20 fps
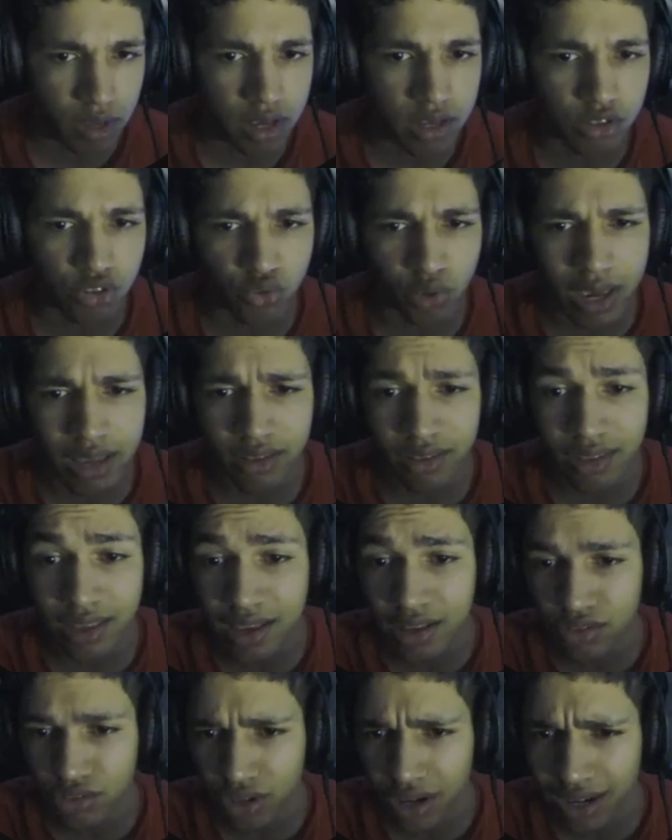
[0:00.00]
strange
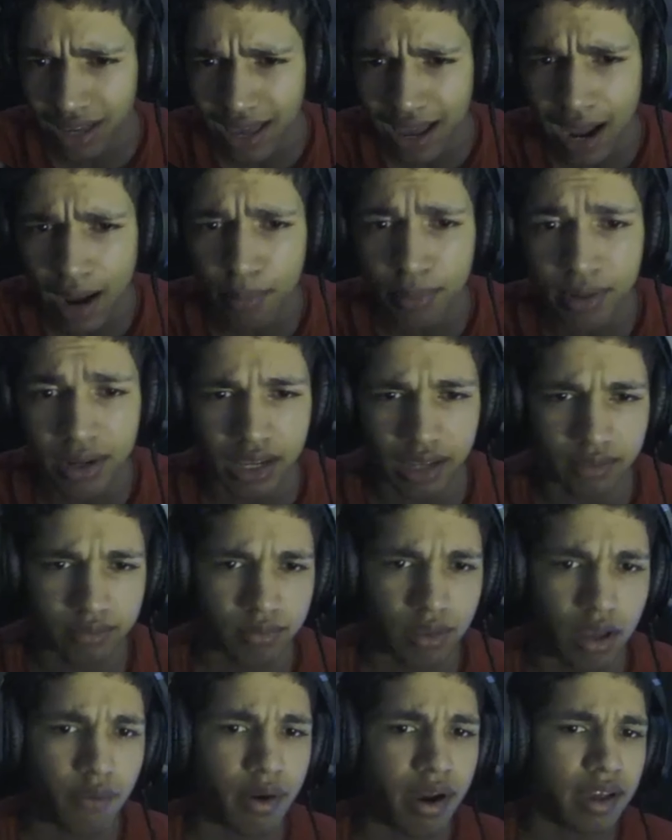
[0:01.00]
things started happening.
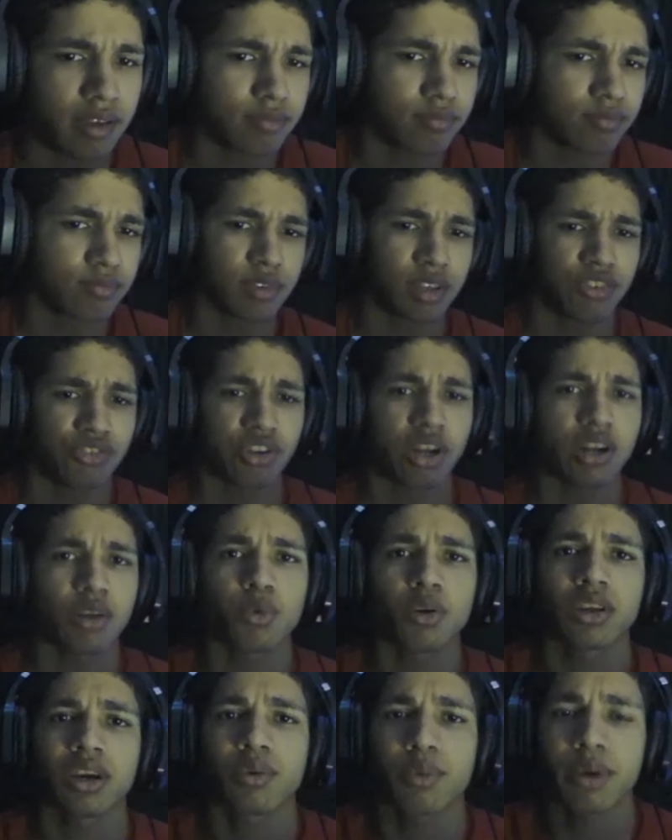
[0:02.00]
All right, he started
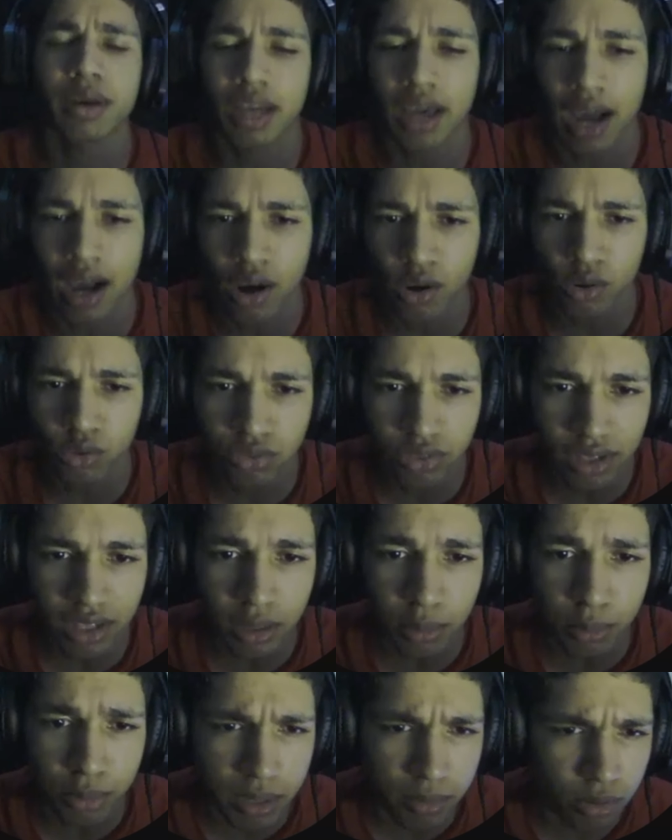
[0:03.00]
running around the house,
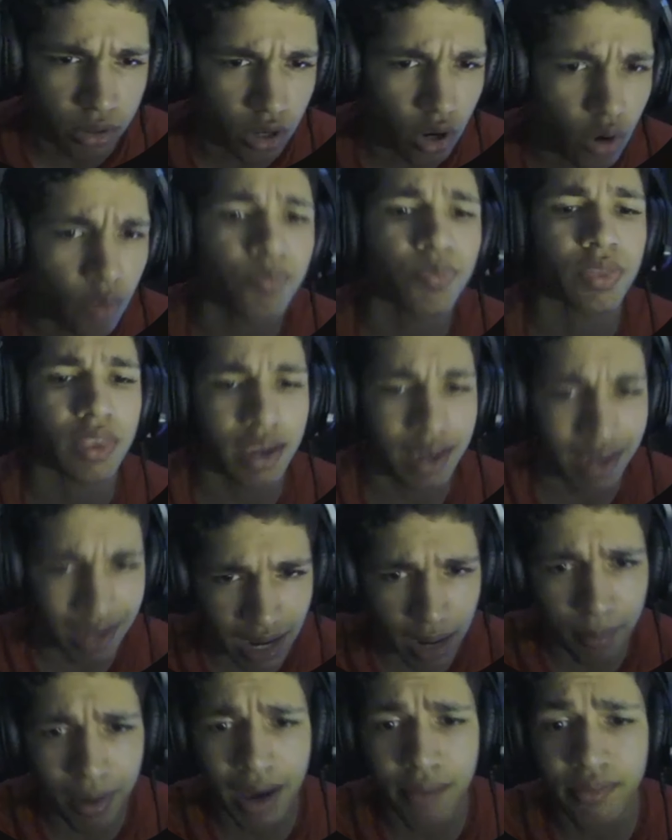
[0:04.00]
killing people. No, and
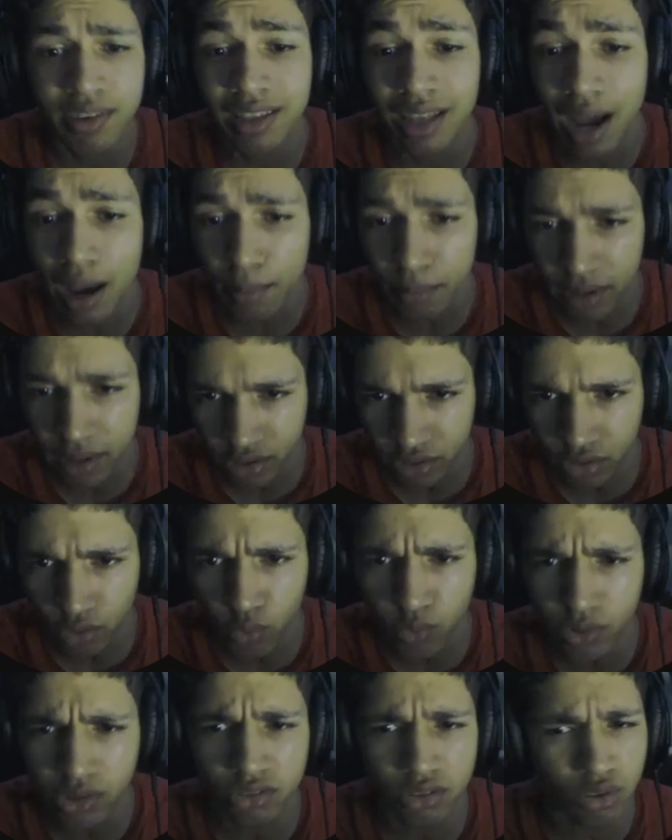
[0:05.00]
I'm having nightmares,
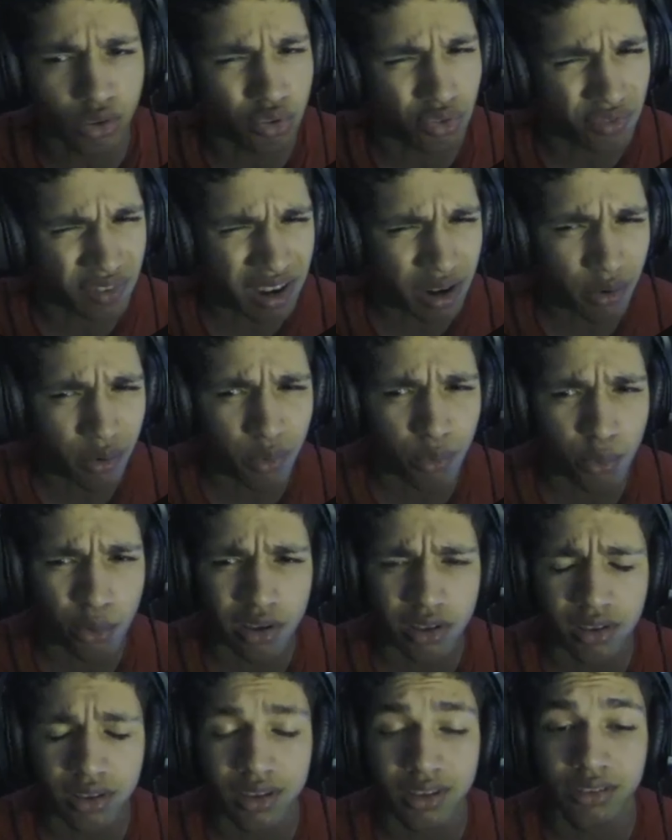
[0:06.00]
which look very
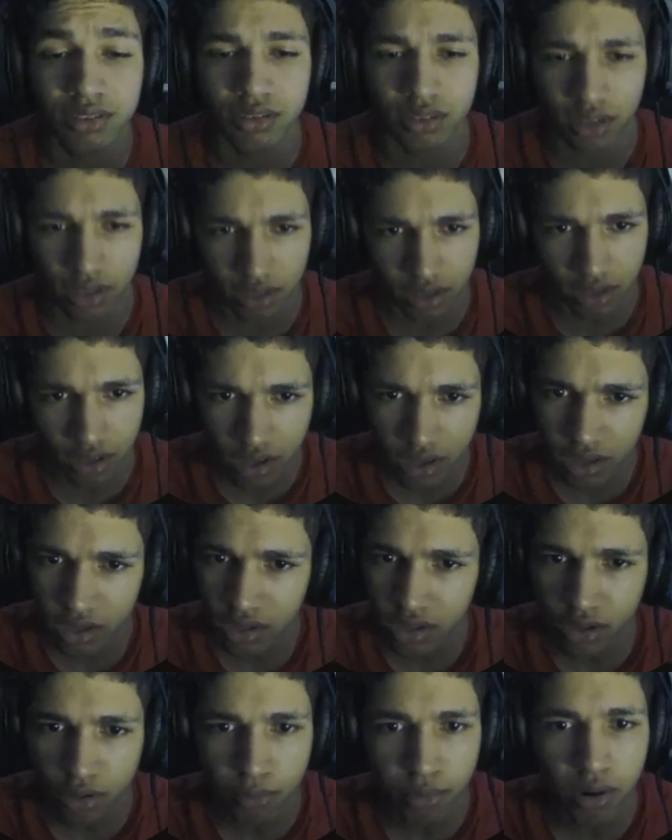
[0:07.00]
realistic.
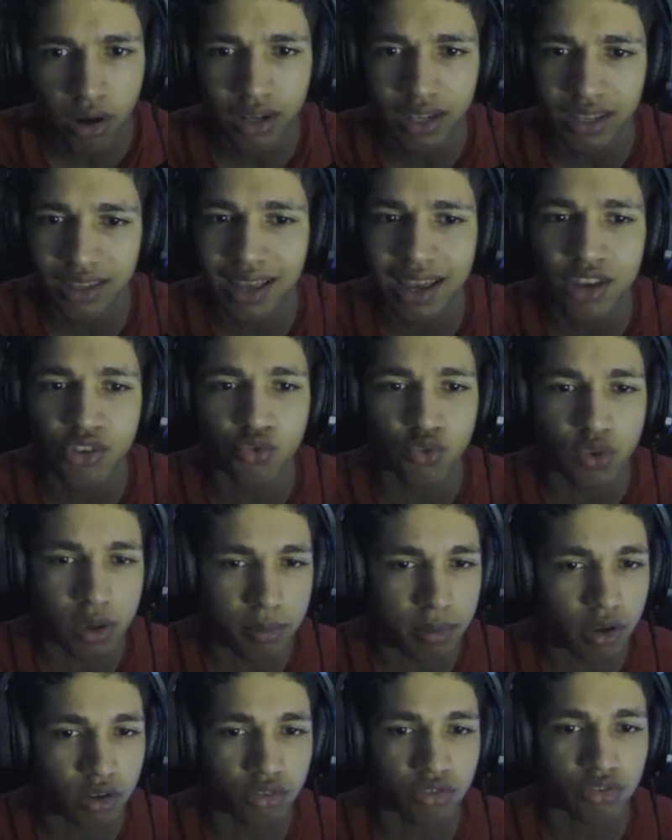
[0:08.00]
You're probably
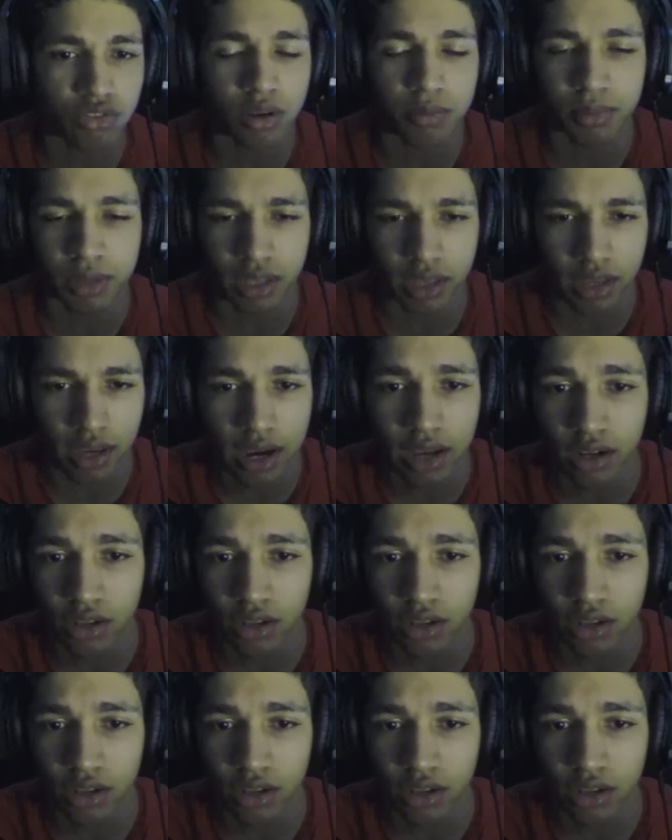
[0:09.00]
daydreaming or something. I